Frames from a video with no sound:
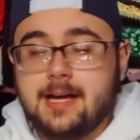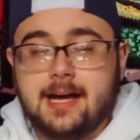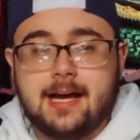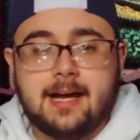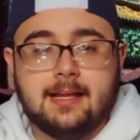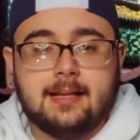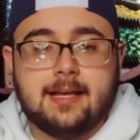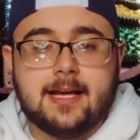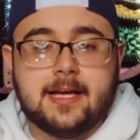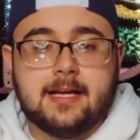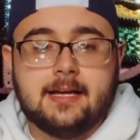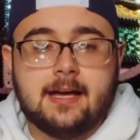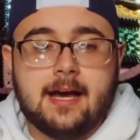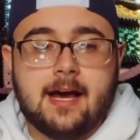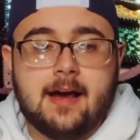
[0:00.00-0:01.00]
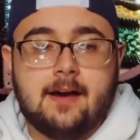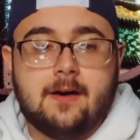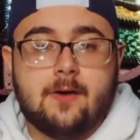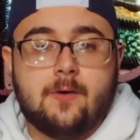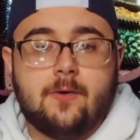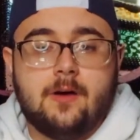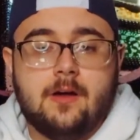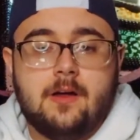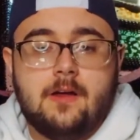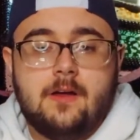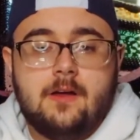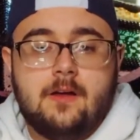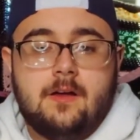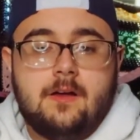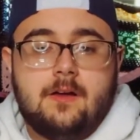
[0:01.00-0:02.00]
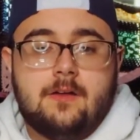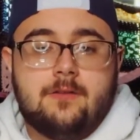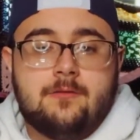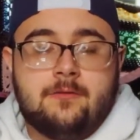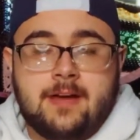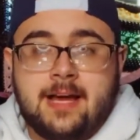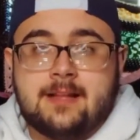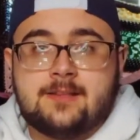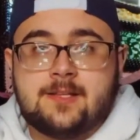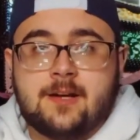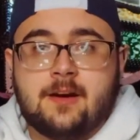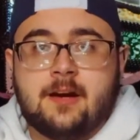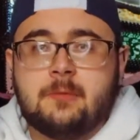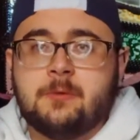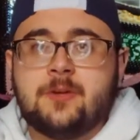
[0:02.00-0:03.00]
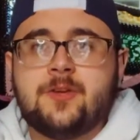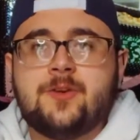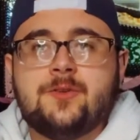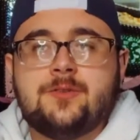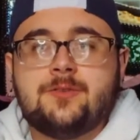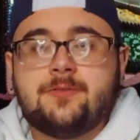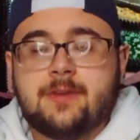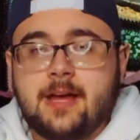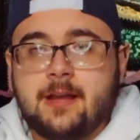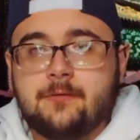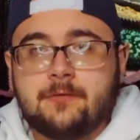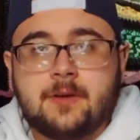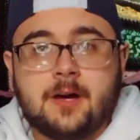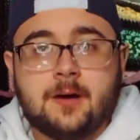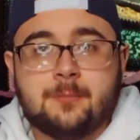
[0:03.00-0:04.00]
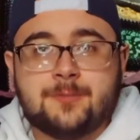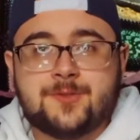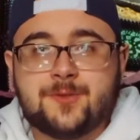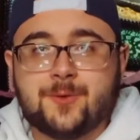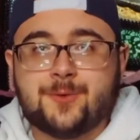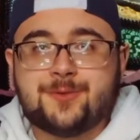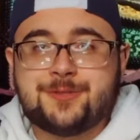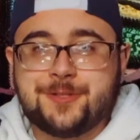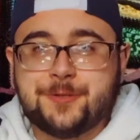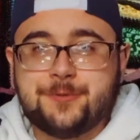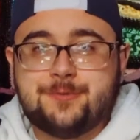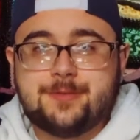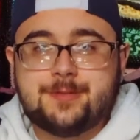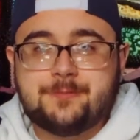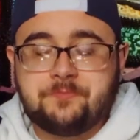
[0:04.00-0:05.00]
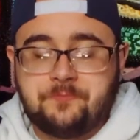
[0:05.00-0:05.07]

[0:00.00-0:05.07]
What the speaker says: I like how Vans are. I'm a huge fan of gum sole shoes.